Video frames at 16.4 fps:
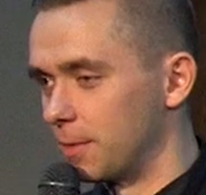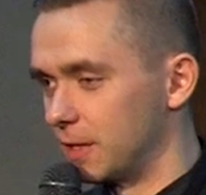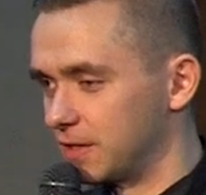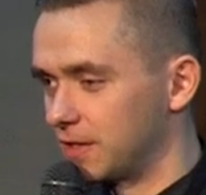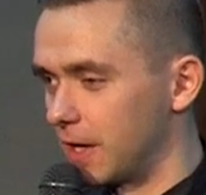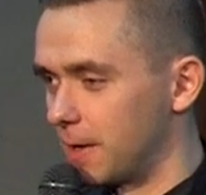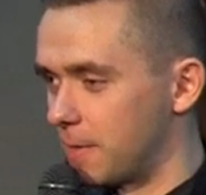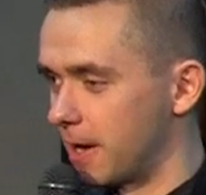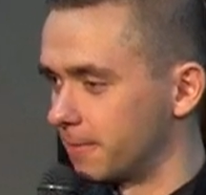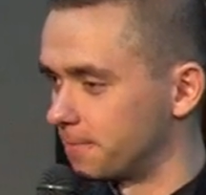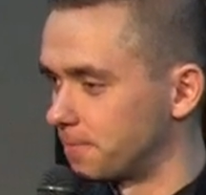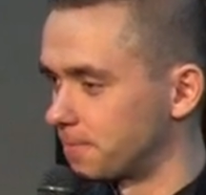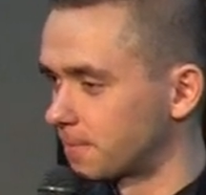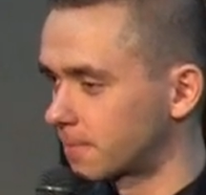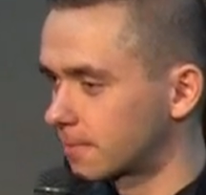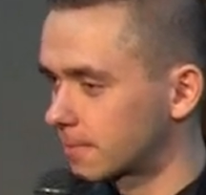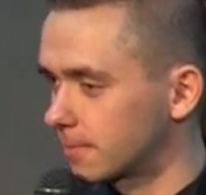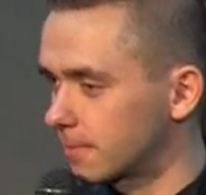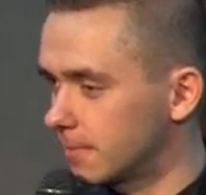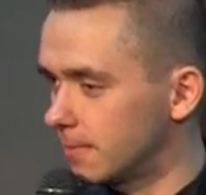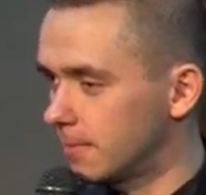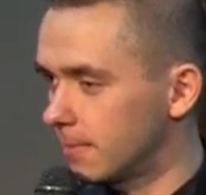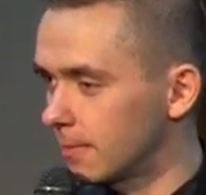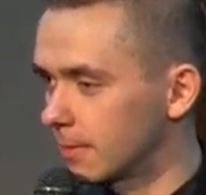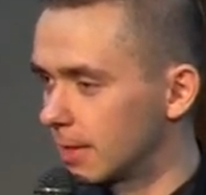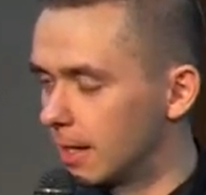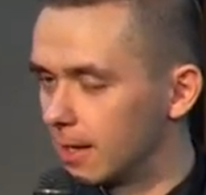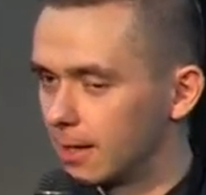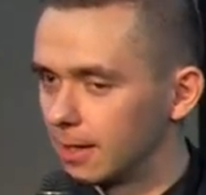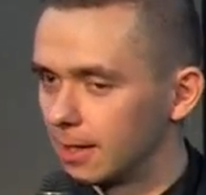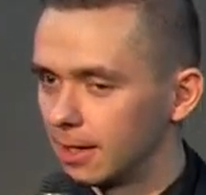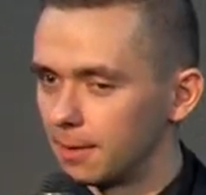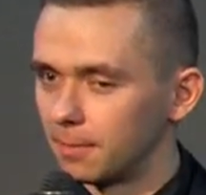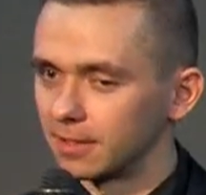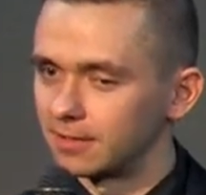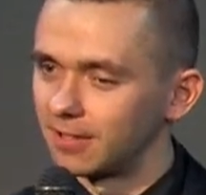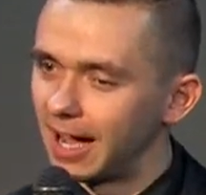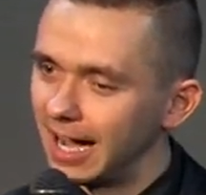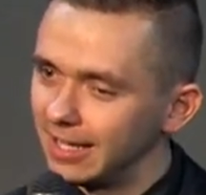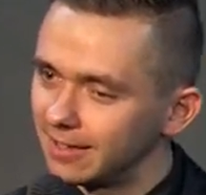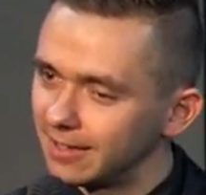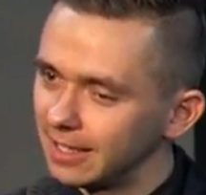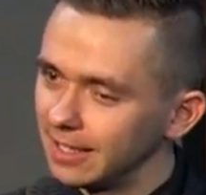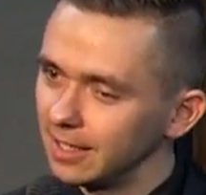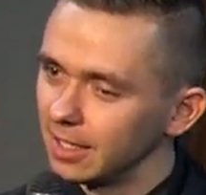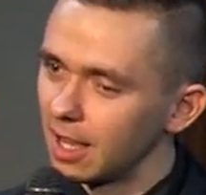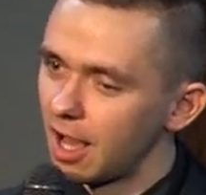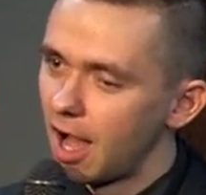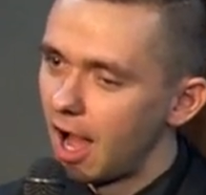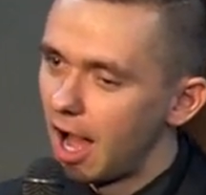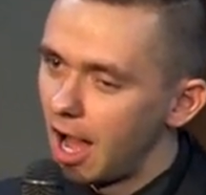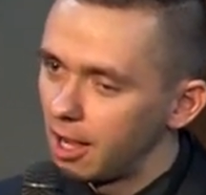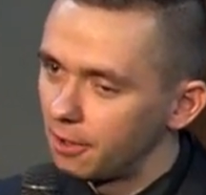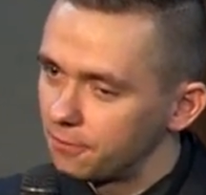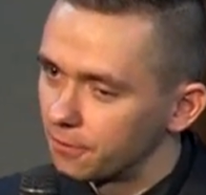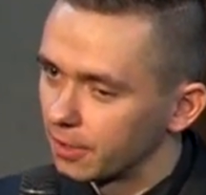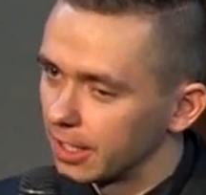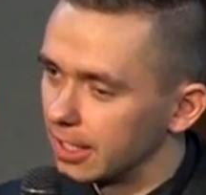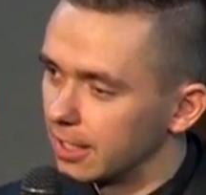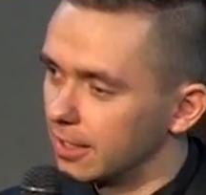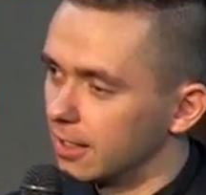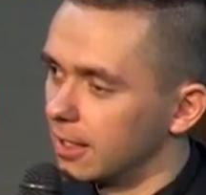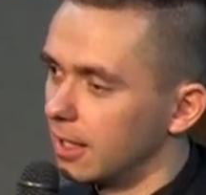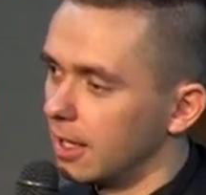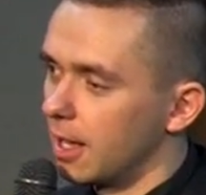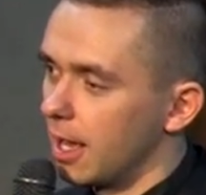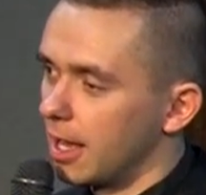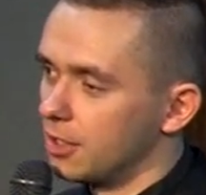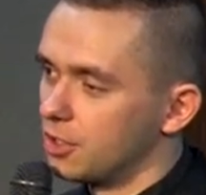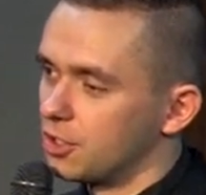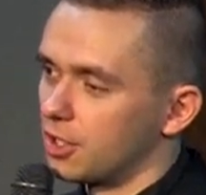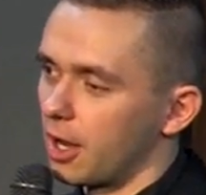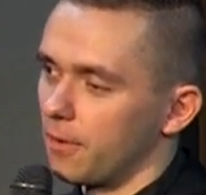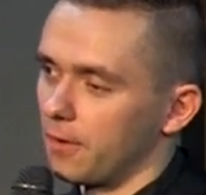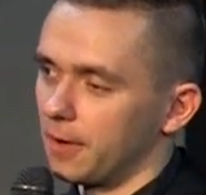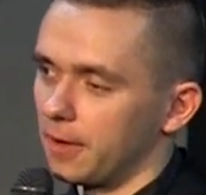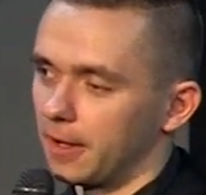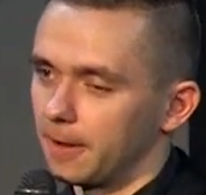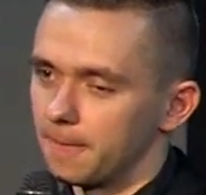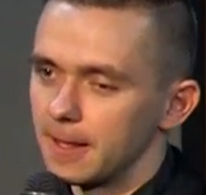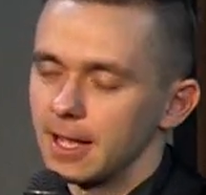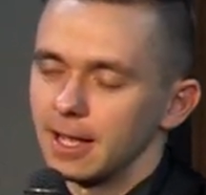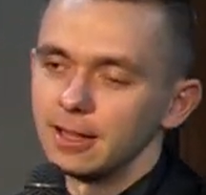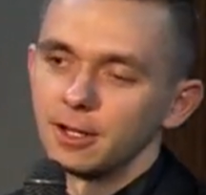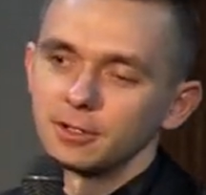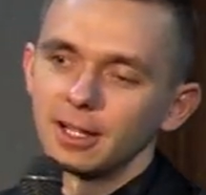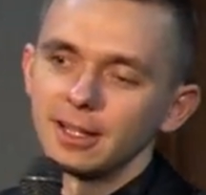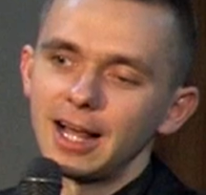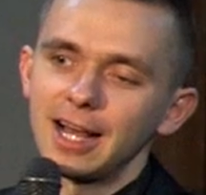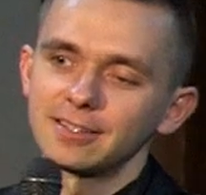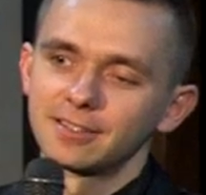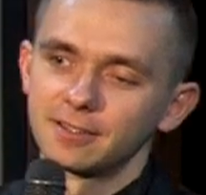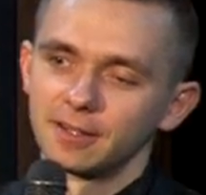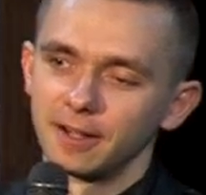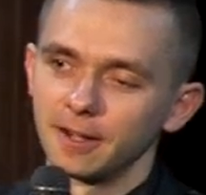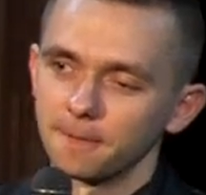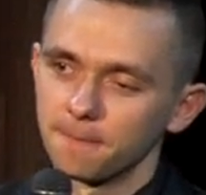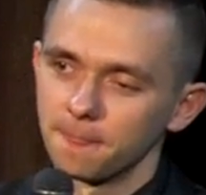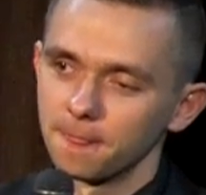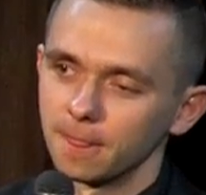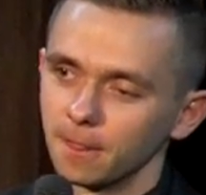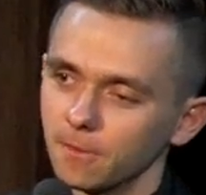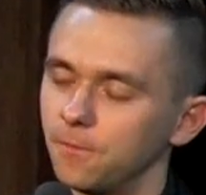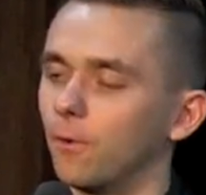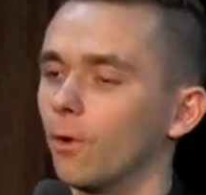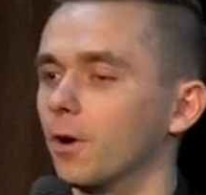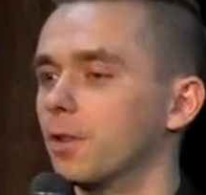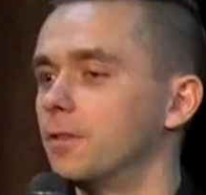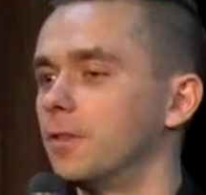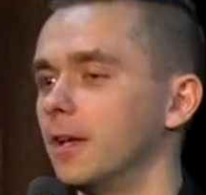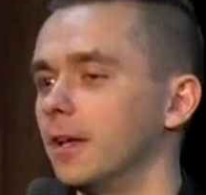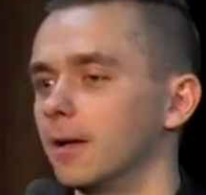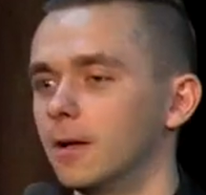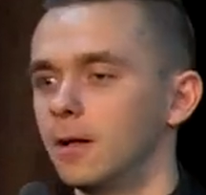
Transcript: say amen? amen? But tithing, offering, and charity. Now, the last thing, the fourth thing,